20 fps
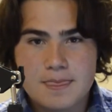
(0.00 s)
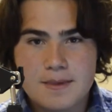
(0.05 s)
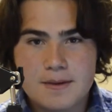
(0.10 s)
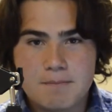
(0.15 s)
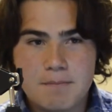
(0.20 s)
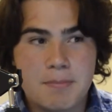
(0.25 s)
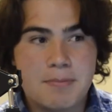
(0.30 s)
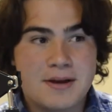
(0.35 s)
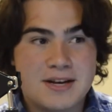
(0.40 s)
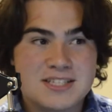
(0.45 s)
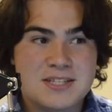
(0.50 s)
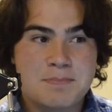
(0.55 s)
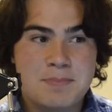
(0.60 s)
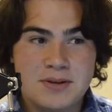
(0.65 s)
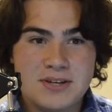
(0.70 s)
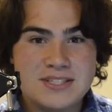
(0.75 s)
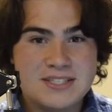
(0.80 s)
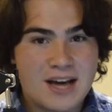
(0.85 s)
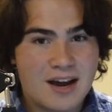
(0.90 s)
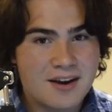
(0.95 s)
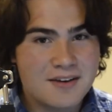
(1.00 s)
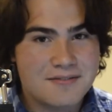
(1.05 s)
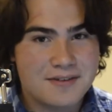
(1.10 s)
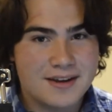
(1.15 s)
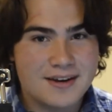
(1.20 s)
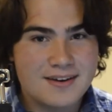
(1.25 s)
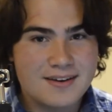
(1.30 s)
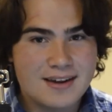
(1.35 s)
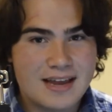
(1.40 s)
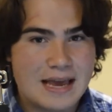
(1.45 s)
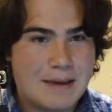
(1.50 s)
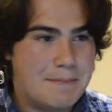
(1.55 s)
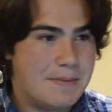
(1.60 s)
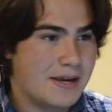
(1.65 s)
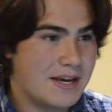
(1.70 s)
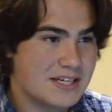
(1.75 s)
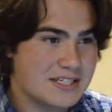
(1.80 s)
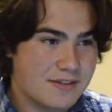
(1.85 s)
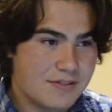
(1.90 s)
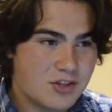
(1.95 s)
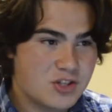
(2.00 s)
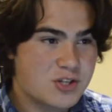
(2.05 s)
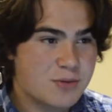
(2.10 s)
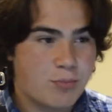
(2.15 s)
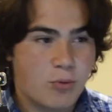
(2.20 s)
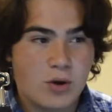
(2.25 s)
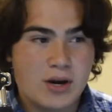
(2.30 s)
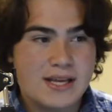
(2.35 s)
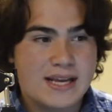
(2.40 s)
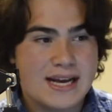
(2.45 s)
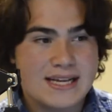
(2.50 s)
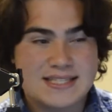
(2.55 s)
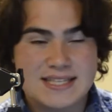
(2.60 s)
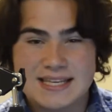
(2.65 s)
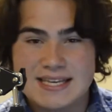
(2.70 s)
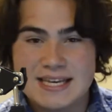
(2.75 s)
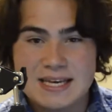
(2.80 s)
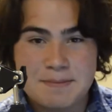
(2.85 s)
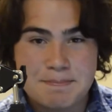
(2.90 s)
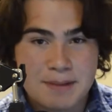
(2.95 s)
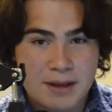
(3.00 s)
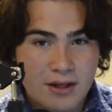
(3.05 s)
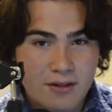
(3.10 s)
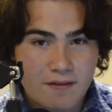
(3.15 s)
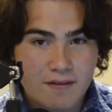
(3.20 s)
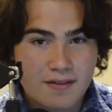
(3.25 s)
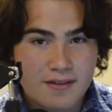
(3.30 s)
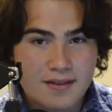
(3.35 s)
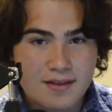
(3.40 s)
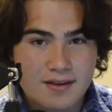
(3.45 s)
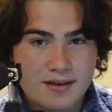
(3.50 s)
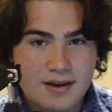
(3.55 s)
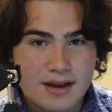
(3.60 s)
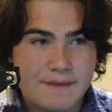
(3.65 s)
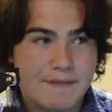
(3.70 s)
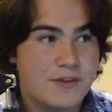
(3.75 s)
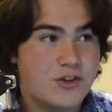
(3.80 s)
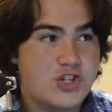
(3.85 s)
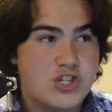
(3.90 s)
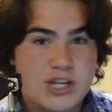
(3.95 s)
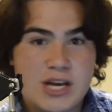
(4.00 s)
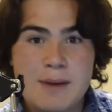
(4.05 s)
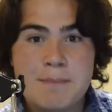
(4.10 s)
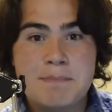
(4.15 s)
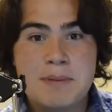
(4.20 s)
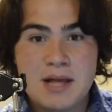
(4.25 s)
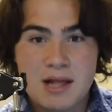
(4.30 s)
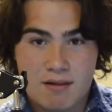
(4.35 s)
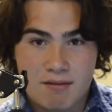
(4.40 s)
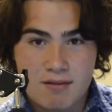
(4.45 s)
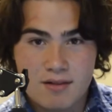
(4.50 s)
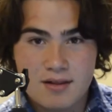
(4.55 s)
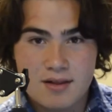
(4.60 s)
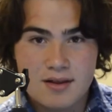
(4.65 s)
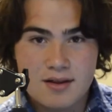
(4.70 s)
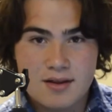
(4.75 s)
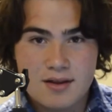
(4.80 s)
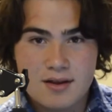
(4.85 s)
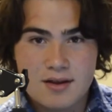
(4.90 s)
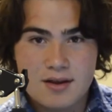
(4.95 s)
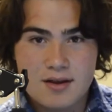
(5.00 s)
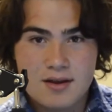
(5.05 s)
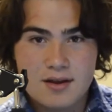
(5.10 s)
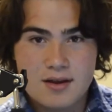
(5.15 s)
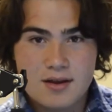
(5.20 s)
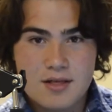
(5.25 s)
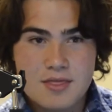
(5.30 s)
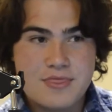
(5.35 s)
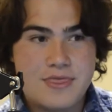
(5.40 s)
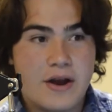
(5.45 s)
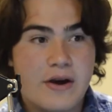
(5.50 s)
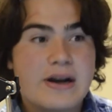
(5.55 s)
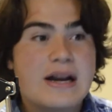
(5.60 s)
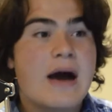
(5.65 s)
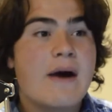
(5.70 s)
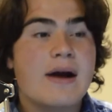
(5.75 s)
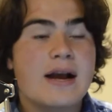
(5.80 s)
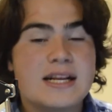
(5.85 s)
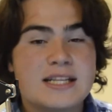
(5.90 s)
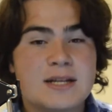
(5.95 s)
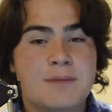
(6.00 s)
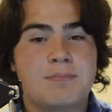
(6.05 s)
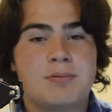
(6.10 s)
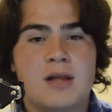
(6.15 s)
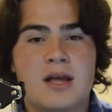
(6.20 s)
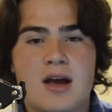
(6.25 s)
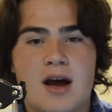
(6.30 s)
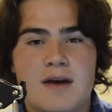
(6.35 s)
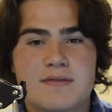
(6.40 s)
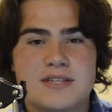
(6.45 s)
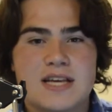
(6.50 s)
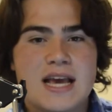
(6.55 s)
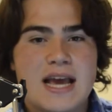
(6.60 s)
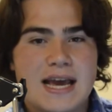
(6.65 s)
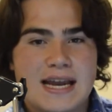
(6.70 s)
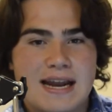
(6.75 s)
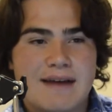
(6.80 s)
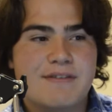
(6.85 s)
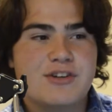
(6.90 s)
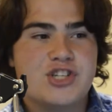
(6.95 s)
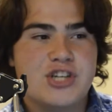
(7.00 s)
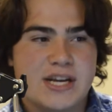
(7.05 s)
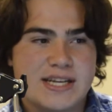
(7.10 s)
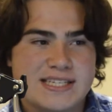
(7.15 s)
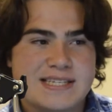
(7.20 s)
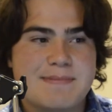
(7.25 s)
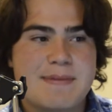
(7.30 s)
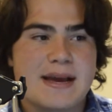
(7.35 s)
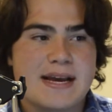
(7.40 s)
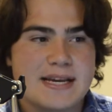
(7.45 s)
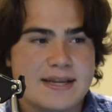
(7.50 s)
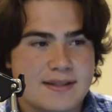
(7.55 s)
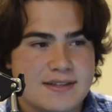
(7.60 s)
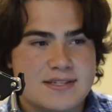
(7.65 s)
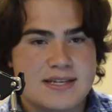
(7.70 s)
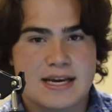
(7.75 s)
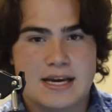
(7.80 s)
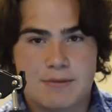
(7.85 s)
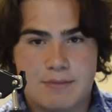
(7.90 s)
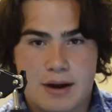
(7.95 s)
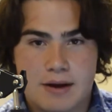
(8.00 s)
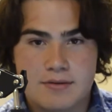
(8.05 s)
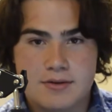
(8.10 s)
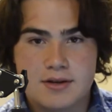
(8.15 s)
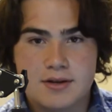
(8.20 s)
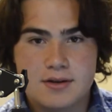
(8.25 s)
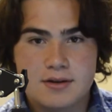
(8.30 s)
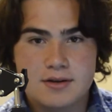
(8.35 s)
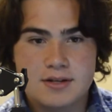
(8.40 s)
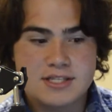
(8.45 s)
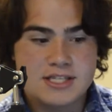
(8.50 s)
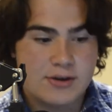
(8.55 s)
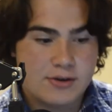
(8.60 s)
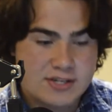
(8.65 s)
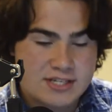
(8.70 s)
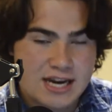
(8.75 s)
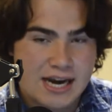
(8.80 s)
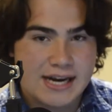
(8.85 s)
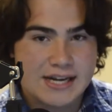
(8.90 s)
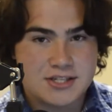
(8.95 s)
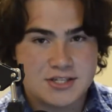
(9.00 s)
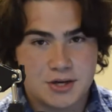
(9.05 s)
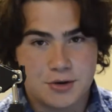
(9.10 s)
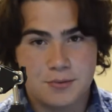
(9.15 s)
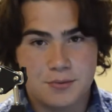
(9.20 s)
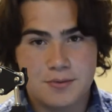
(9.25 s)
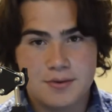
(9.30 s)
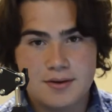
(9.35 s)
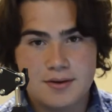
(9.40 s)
But because of Billy Donovan, and because of the supporting cast that he built, and the GM built, they're now in the playoffs and have a chance to make it to the second round. Series tied at 2.